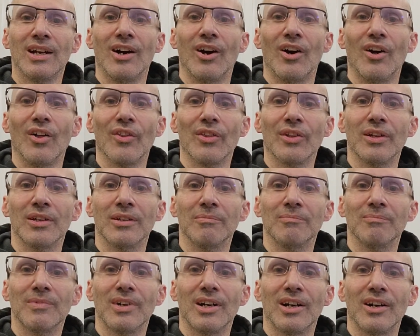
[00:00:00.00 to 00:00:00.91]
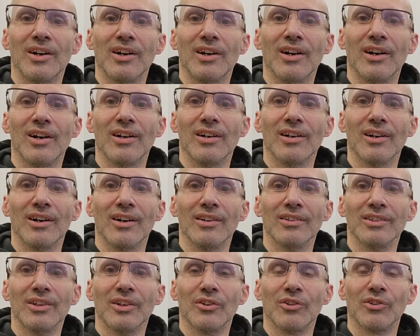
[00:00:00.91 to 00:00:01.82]
all the, uh, uh,
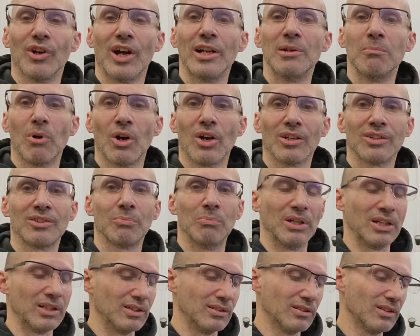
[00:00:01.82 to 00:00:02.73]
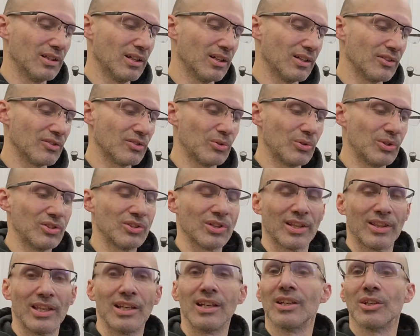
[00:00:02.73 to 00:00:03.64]
you know, grind marks. But uh, as soon as
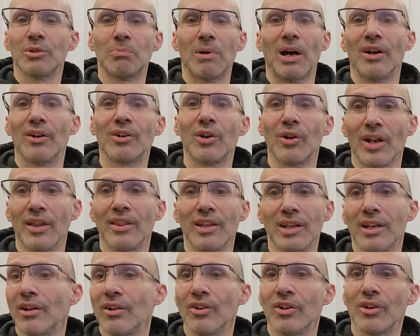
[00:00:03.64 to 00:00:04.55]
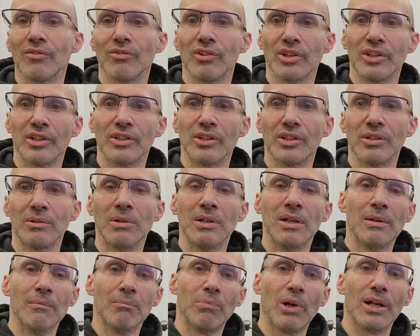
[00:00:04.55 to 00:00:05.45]
I think it's power cut, I think it'll look really good.
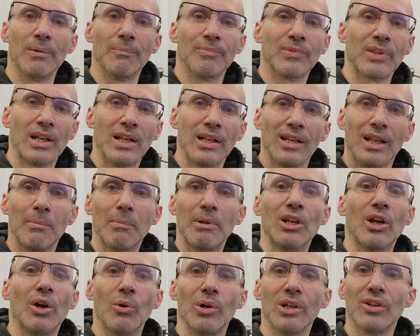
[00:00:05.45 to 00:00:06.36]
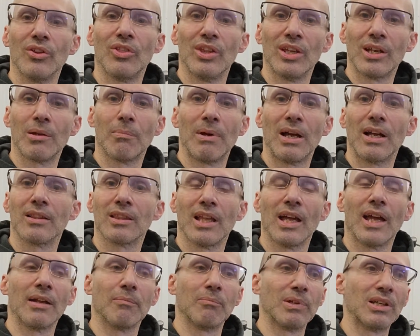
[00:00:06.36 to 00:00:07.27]
But let me know what you think about
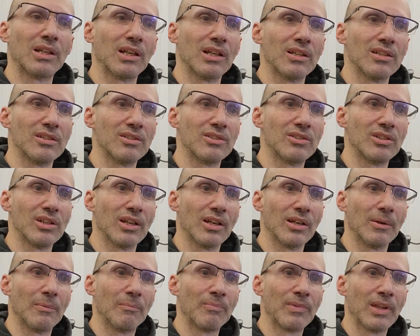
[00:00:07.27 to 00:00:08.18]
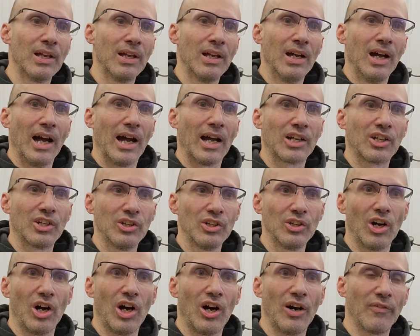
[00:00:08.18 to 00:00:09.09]
that because um, I
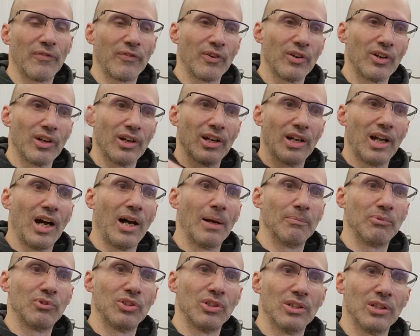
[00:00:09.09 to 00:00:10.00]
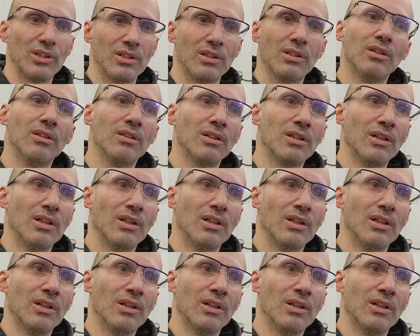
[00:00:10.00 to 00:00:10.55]
could offer an option